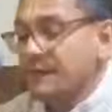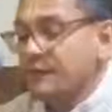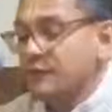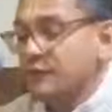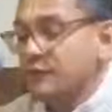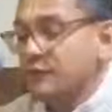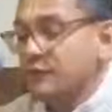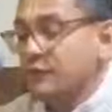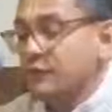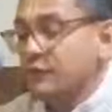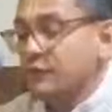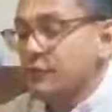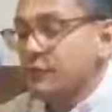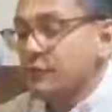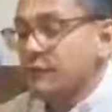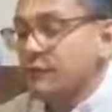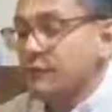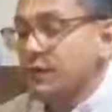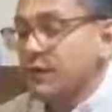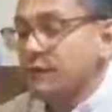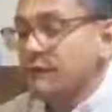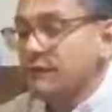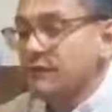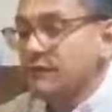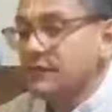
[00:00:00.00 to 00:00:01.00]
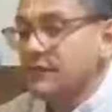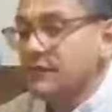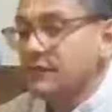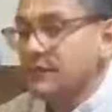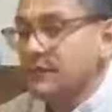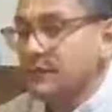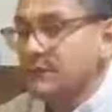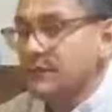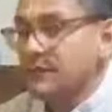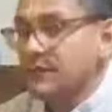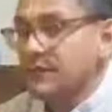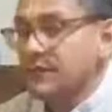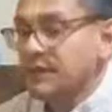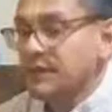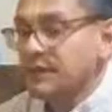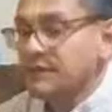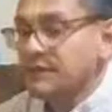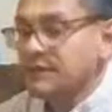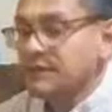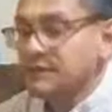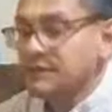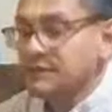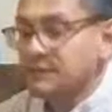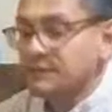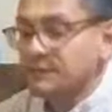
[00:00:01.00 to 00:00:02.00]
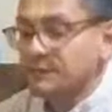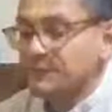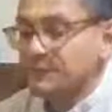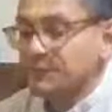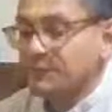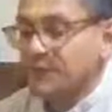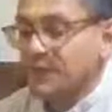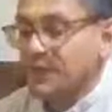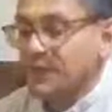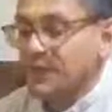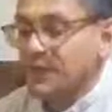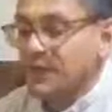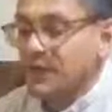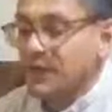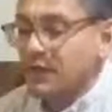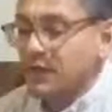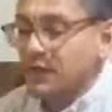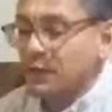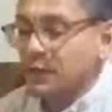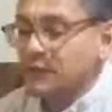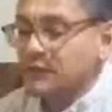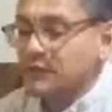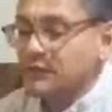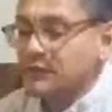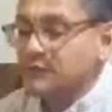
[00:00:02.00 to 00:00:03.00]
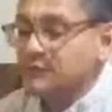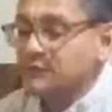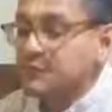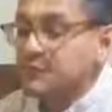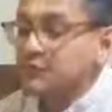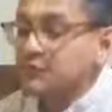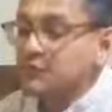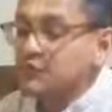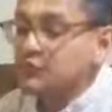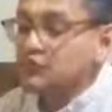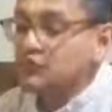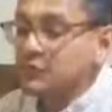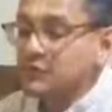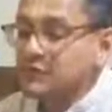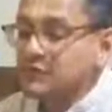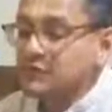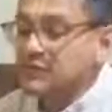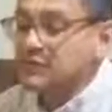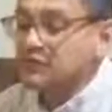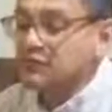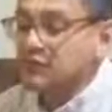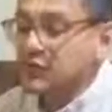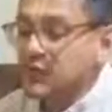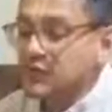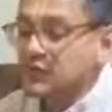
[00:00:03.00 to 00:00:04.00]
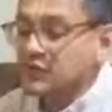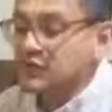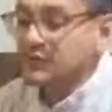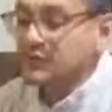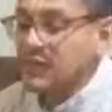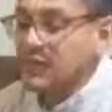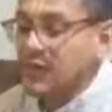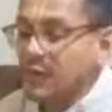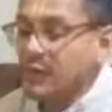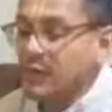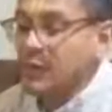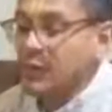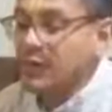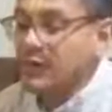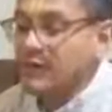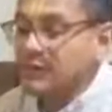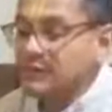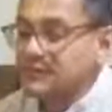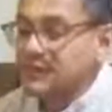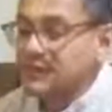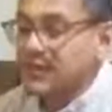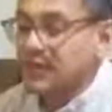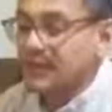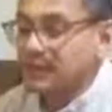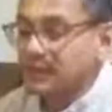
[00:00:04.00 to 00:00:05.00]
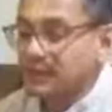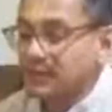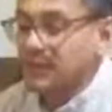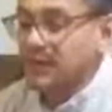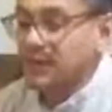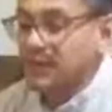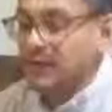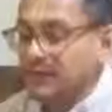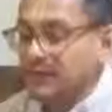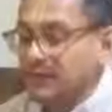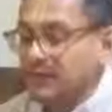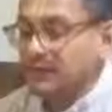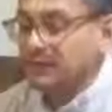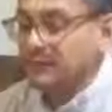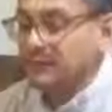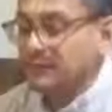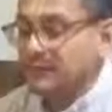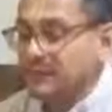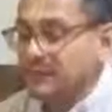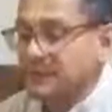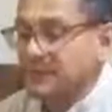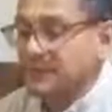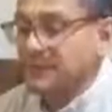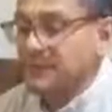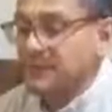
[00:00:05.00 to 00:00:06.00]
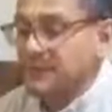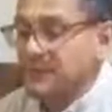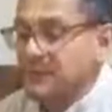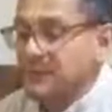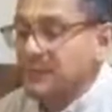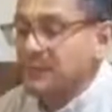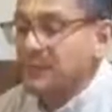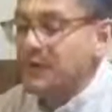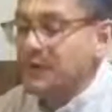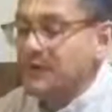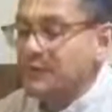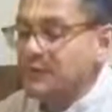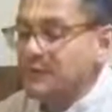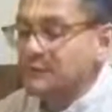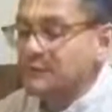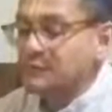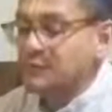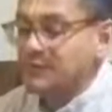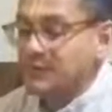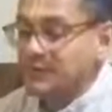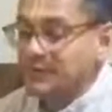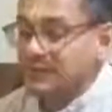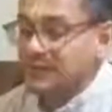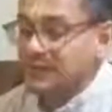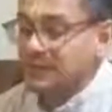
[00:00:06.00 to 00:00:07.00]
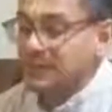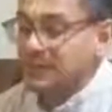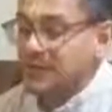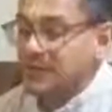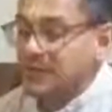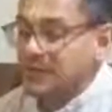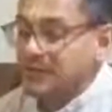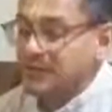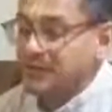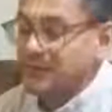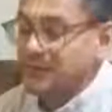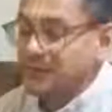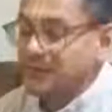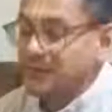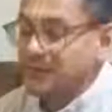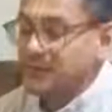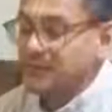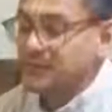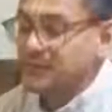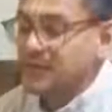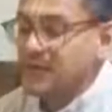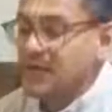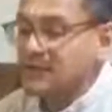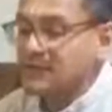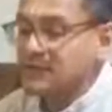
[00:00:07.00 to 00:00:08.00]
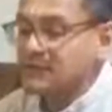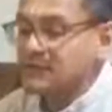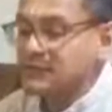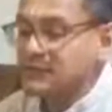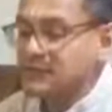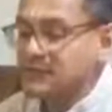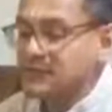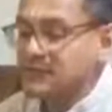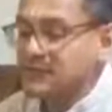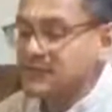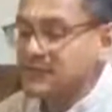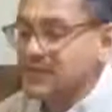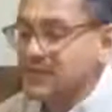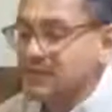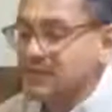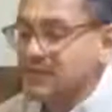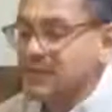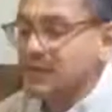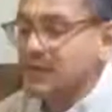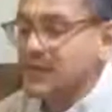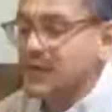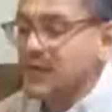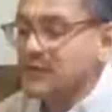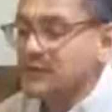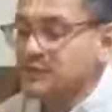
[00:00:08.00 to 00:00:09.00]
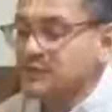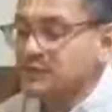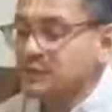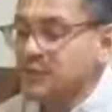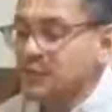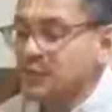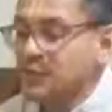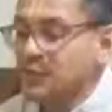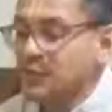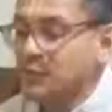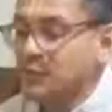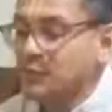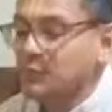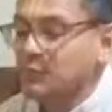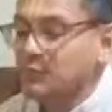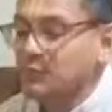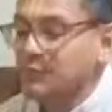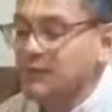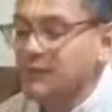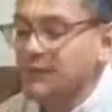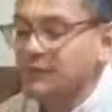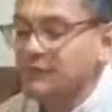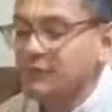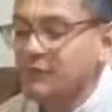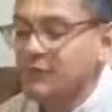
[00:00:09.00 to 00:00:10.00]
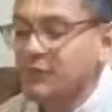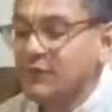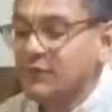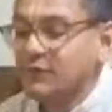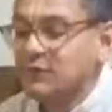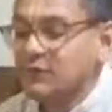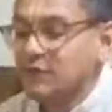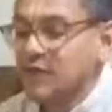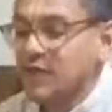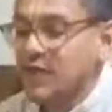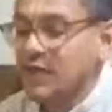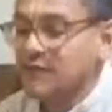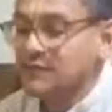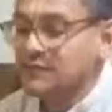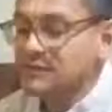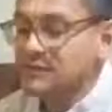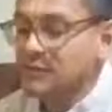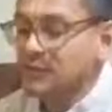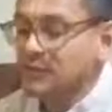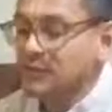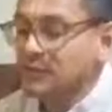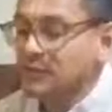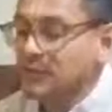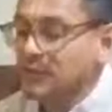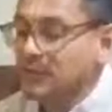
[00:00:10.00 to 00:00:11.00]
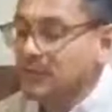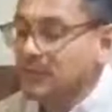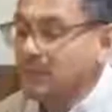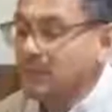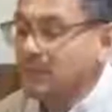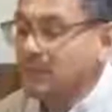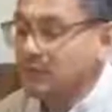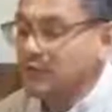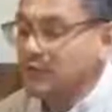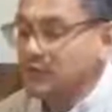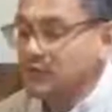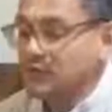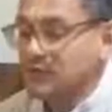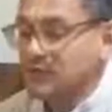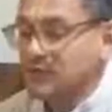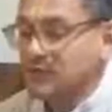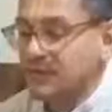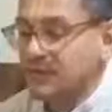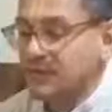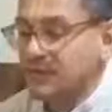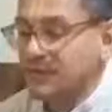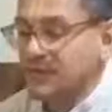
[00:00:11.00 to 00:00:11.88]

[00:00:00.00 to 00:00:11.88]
Therefore, Bhagavad Gita begins with the spiritual instruction that one is not the body, but is within the body. This consciousness can be possible only if one chants the holy name of Krishna,